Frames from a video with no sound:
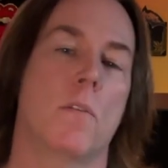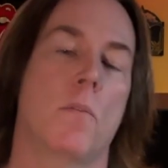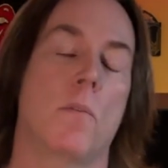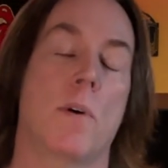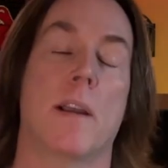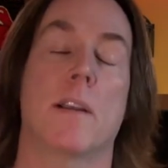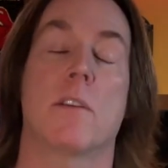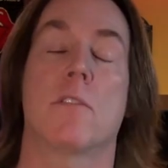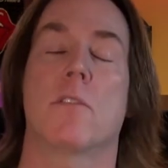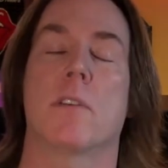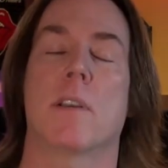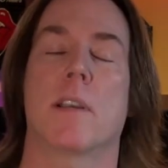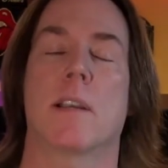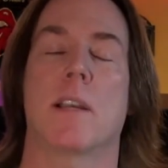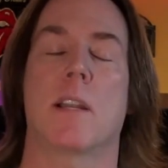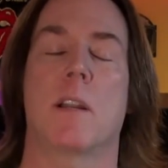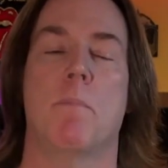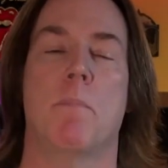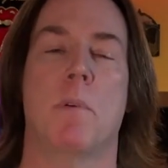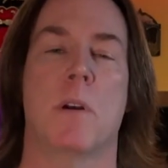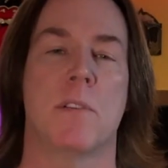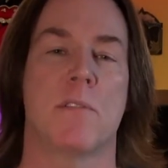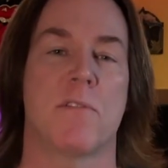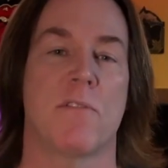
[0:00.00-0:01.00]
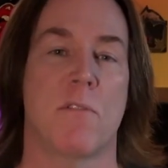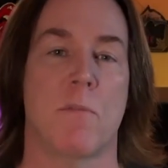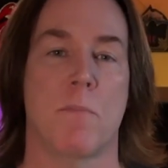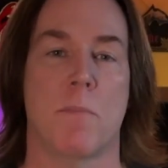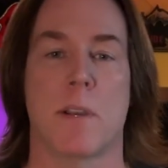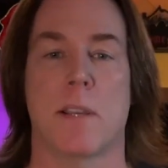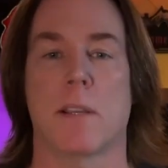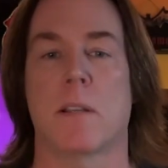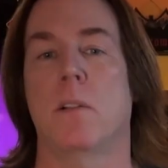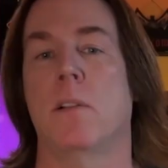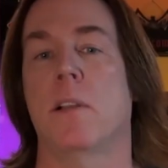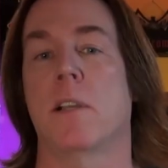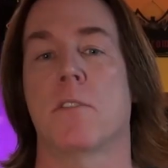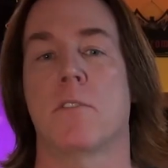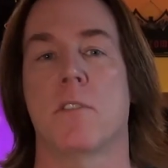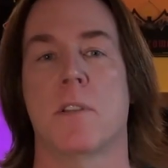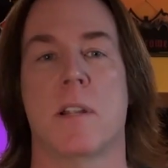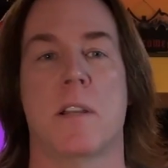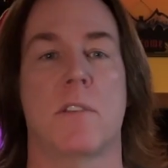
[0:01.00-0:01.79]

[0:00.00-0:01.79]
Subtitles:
Well, actually, I got a bunch of them in my collection.